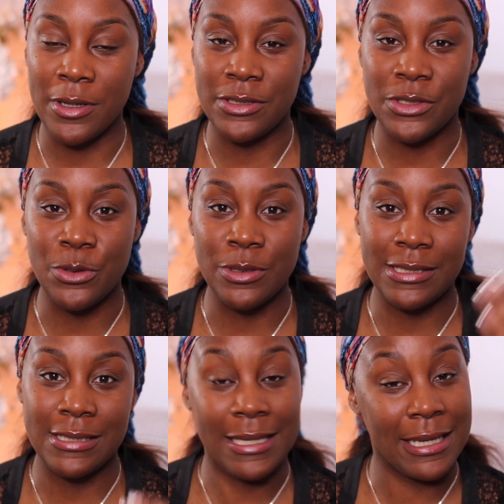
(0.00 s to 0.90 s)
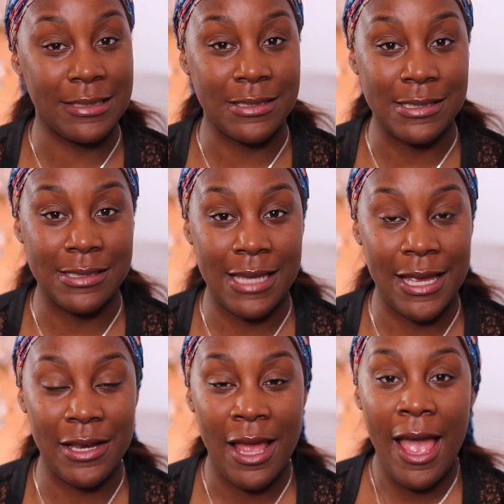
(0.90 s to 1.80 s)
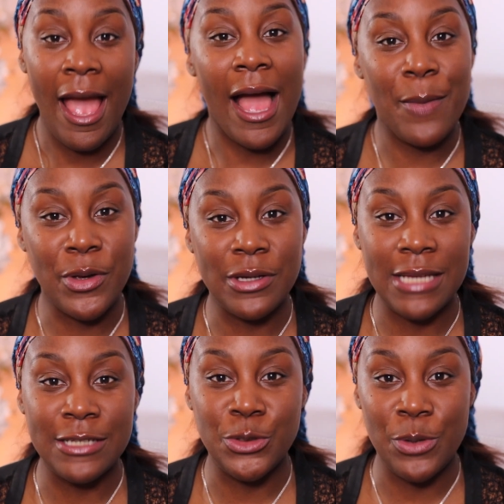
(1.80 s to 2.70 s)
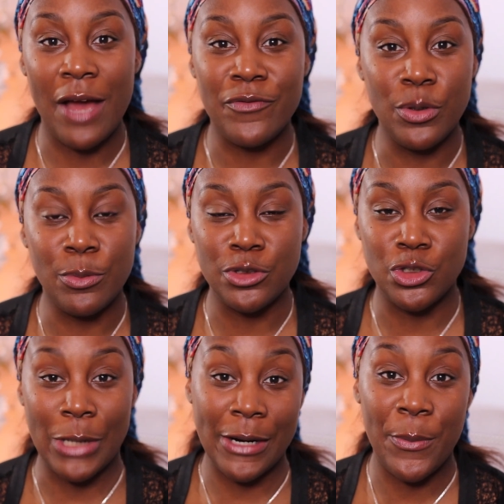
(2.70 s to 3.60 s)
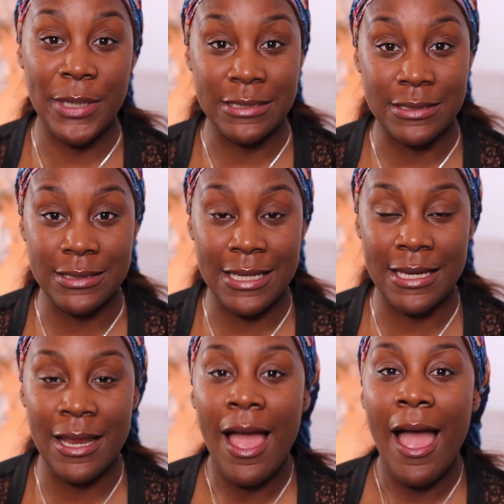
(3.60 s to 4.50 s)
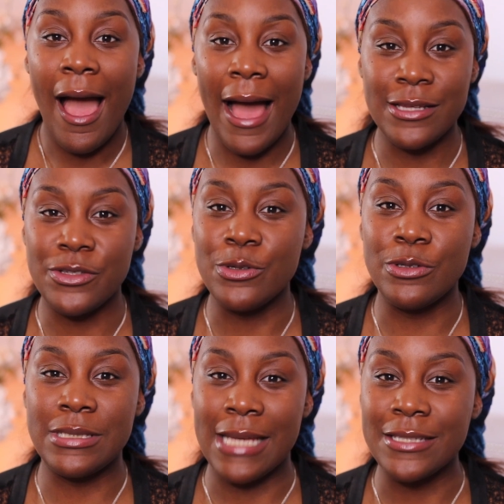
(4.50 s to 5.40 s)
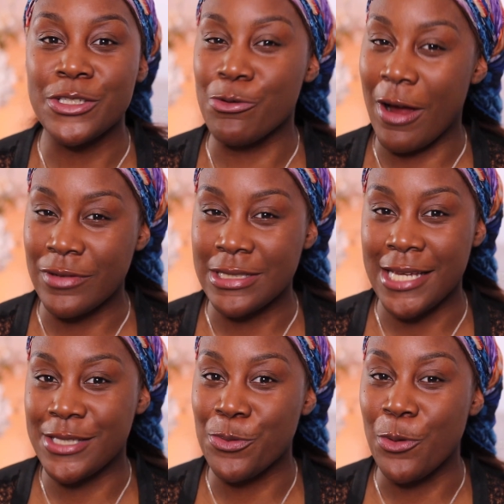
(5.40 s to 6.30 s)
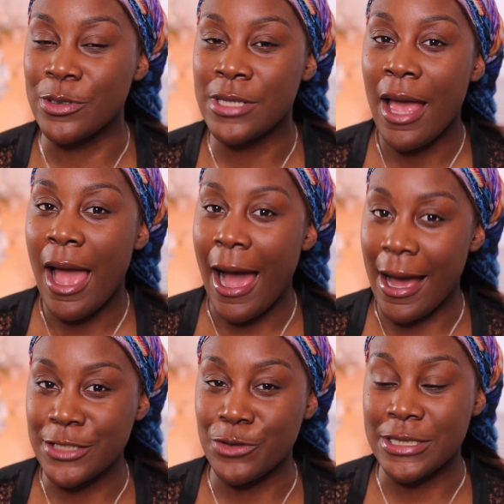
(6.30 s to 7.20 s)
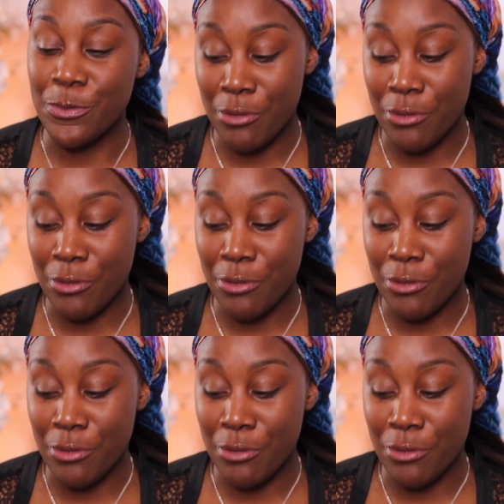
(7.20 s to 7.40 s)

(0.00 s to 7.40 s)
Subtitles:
to sink into the skin. And because I do have normal to dry combination skin, I do tend to gravitate towards hydrating